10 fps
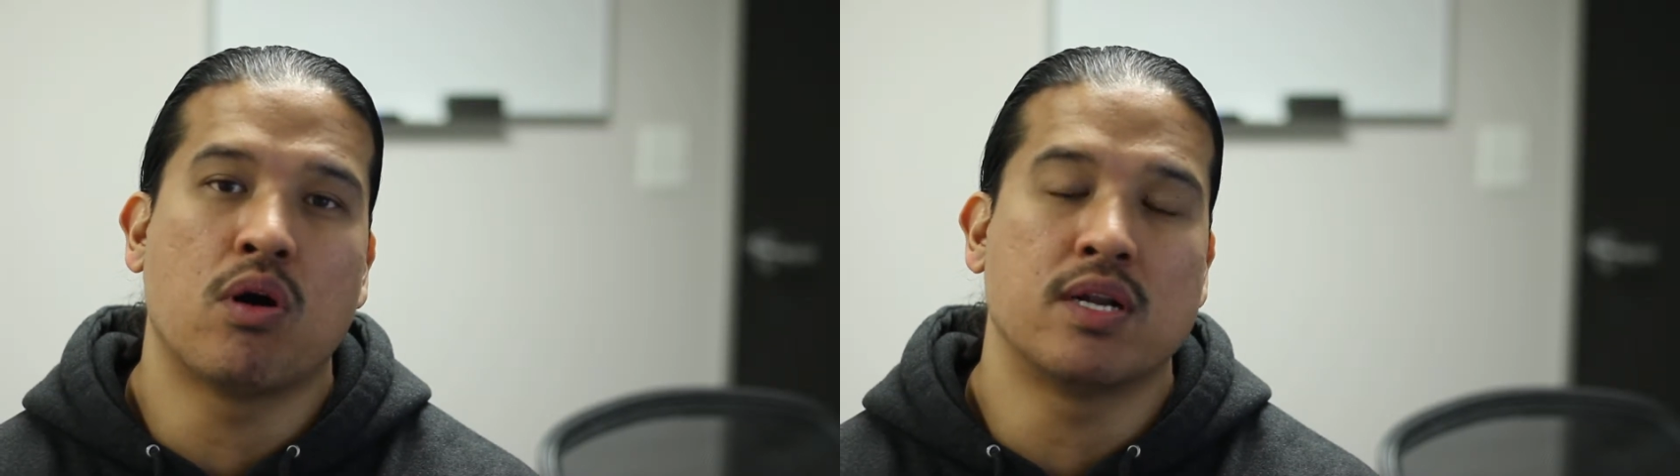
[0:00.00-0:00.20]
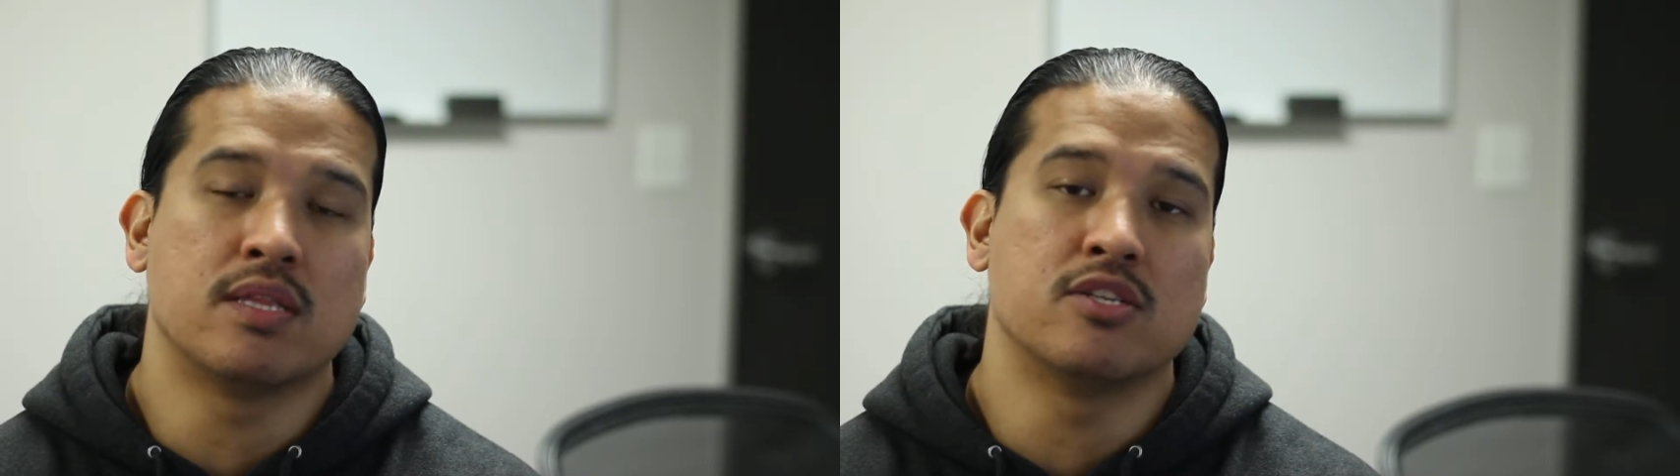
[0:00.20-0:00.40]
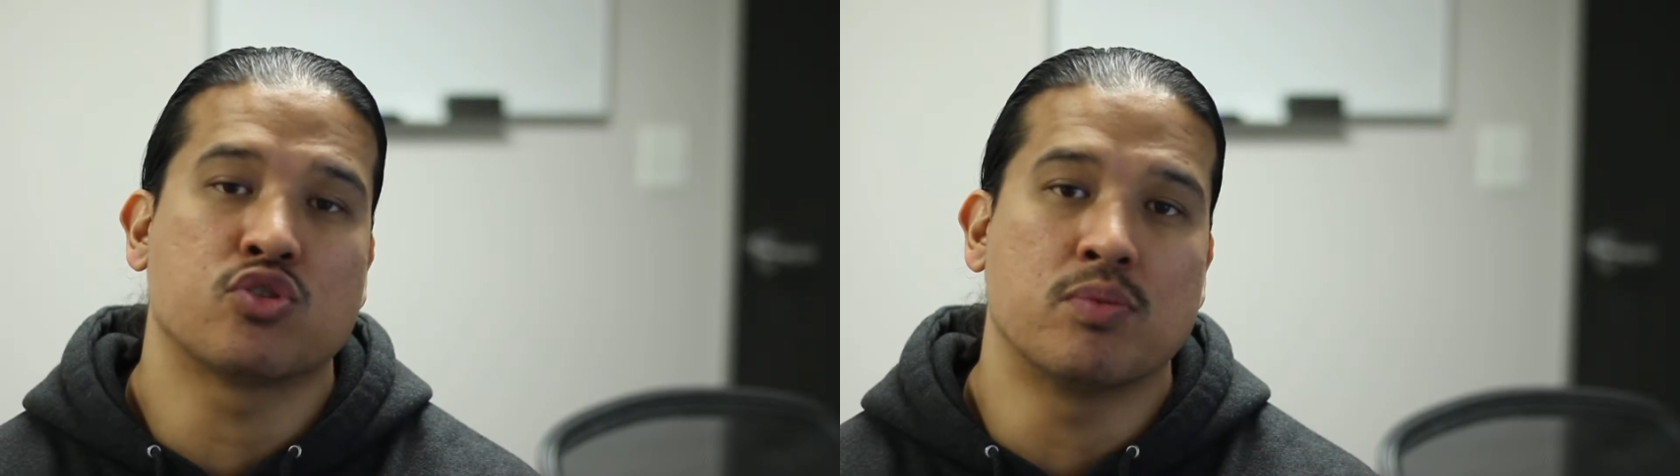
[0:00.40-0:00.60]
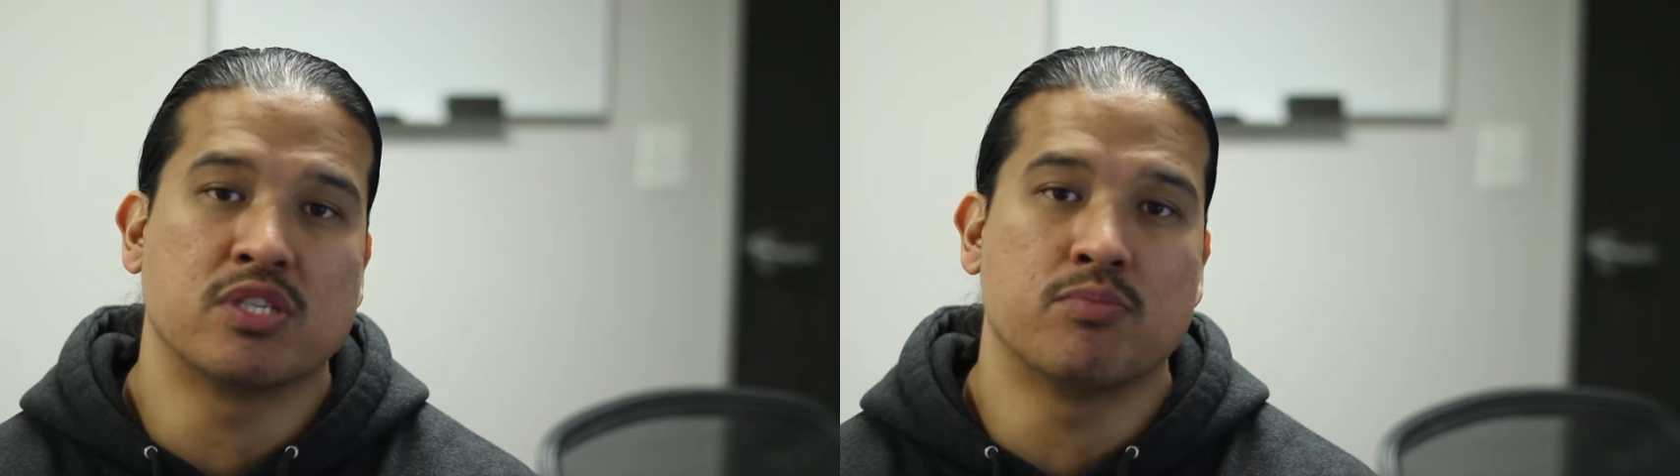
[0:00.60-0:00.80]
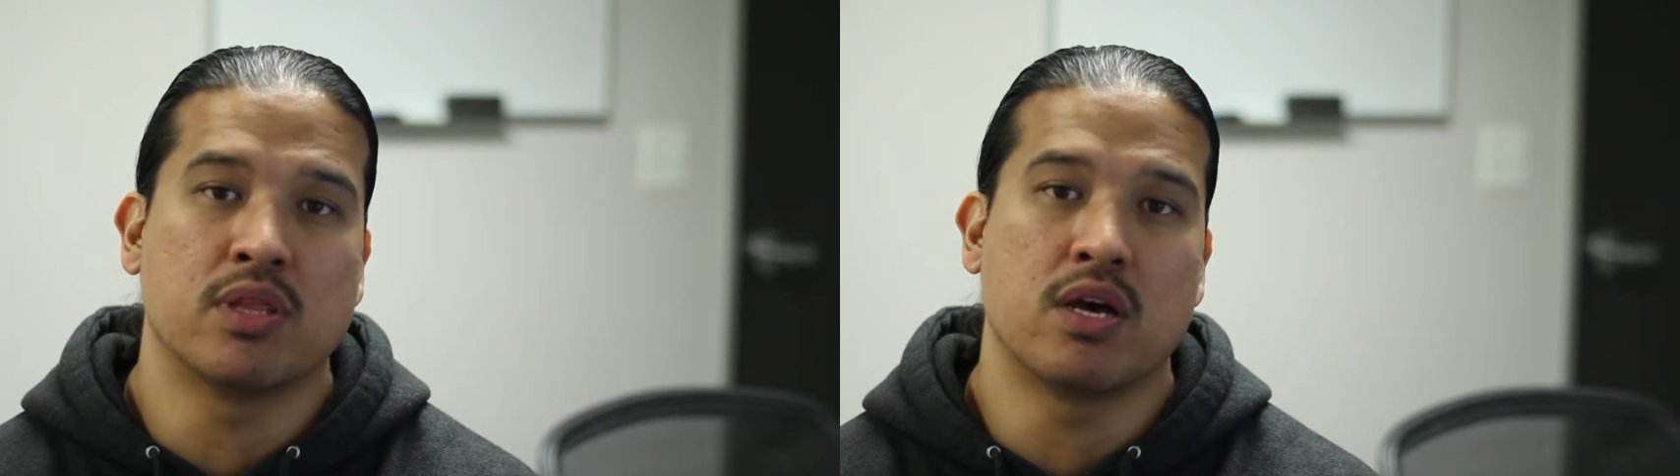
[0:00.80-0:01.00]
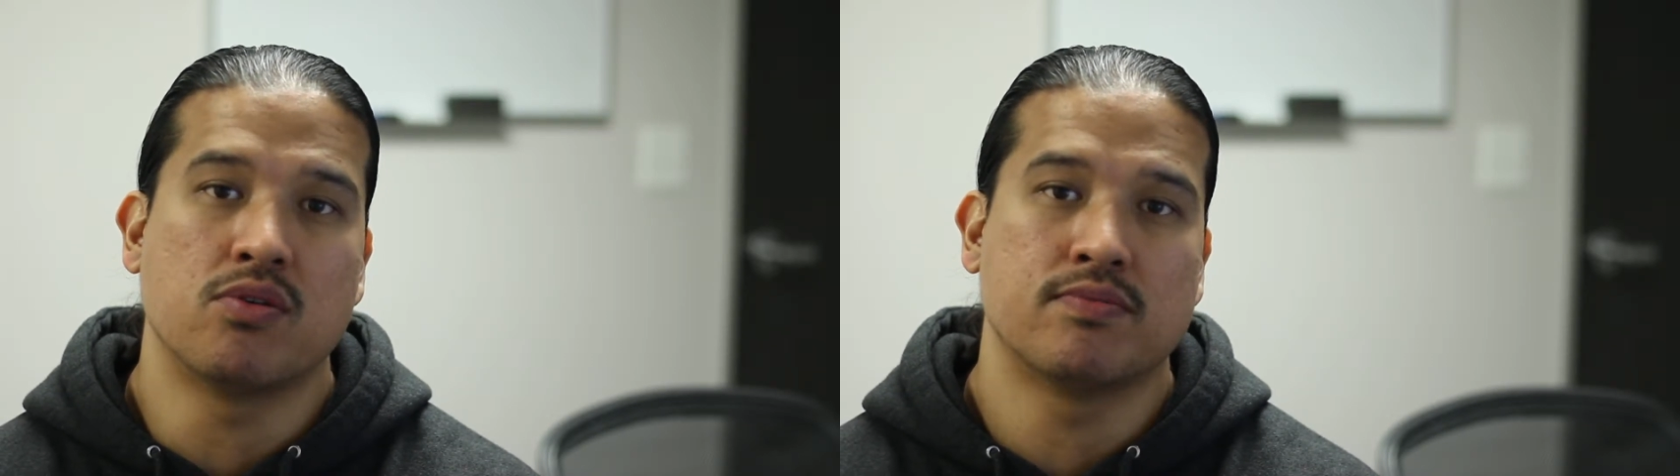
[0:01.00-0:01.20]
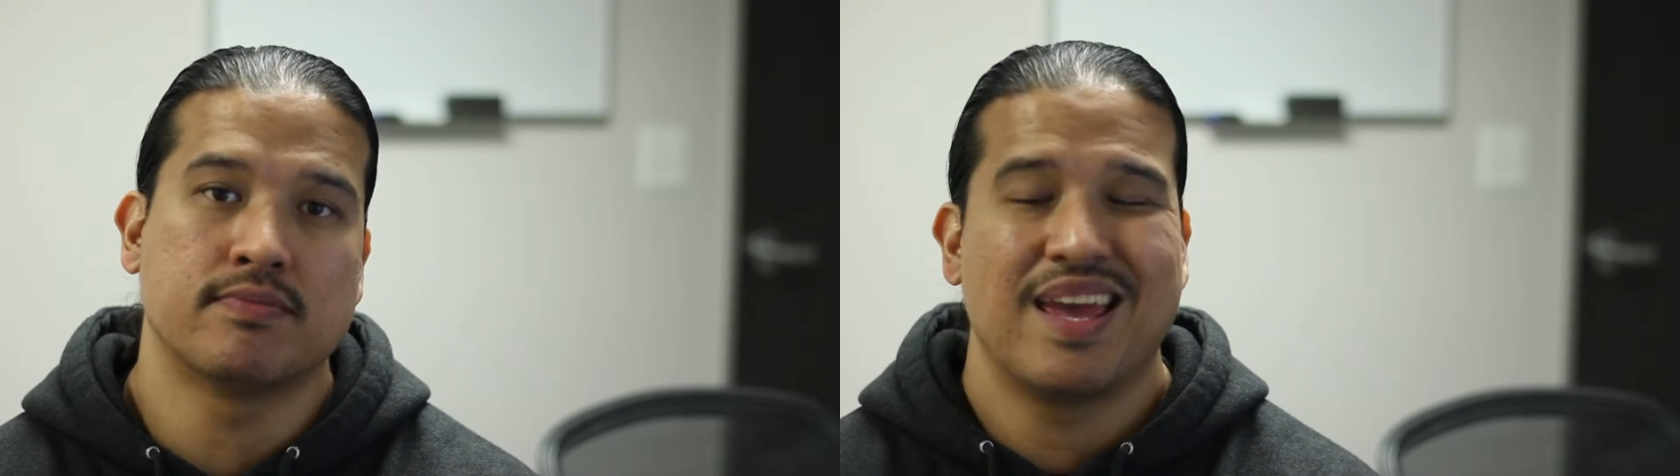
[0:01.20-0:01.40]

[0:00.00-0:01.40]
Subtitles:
on in the description below.